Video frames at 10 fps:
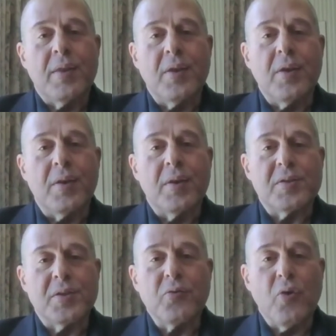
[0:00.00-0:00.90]
The
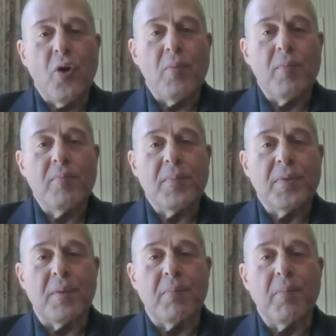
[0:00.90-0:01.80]
syndrome
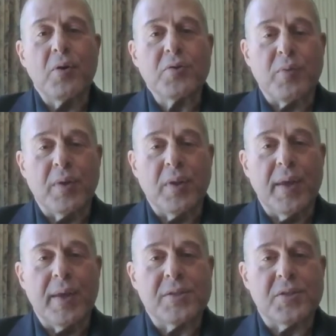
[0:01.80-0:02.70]
that most
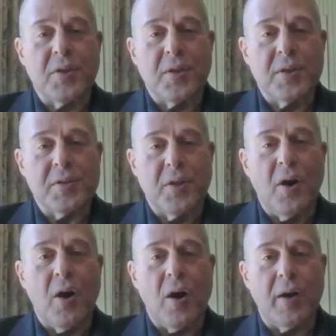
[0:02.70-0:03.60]
relates to this in the
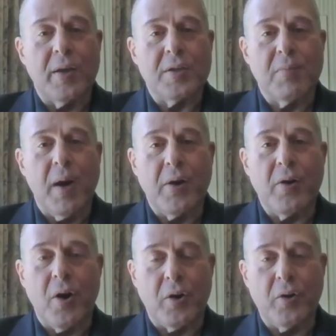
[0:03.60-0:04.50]
heart is
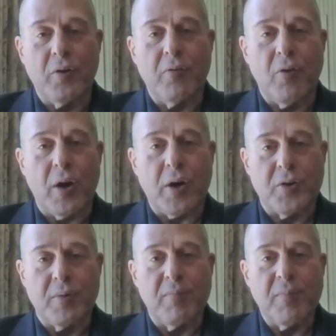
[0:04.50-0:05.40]
myocardial
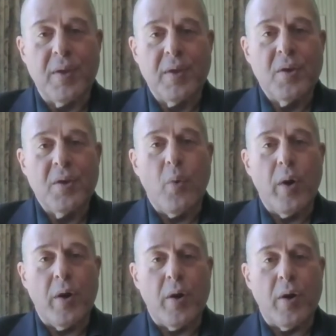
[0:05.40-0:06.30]
infarction,
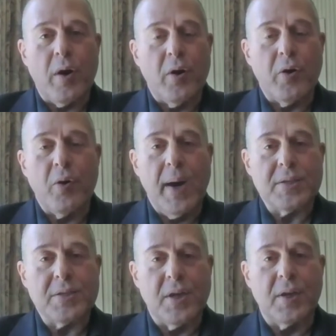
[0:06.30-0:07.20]
where
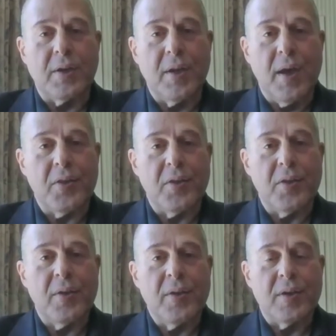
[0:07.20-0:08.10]
cardiomyocyte death
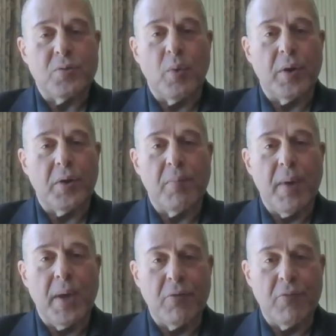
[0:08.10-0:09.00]
is one of the
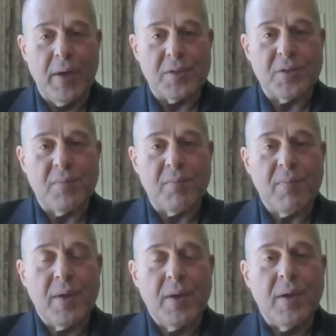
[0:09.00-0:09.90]
main events.
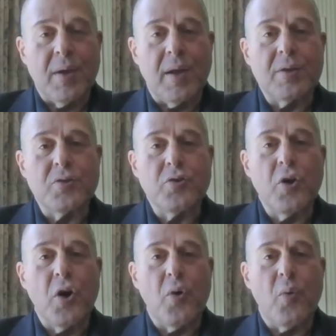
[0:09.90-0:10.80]
And as you
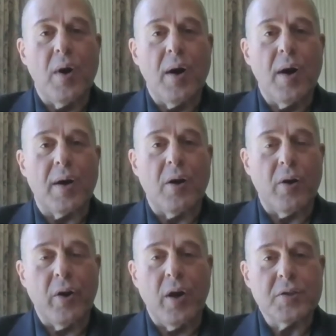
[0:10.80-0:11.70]
know,
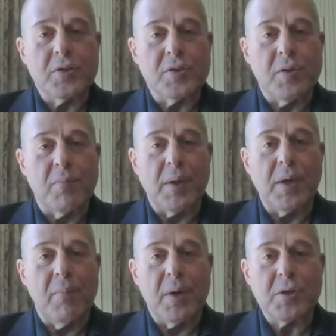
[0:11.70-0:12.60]
cardiologists have
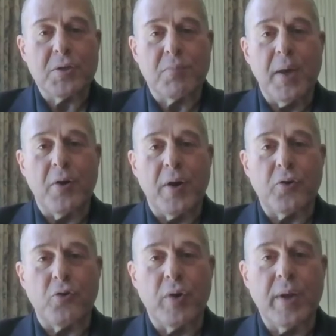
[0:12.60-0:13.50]
become much better at
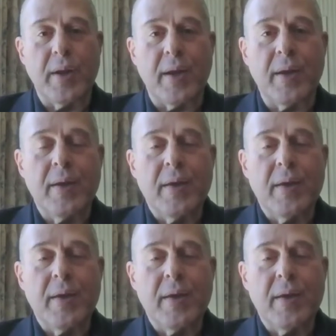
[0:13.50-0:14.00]
treating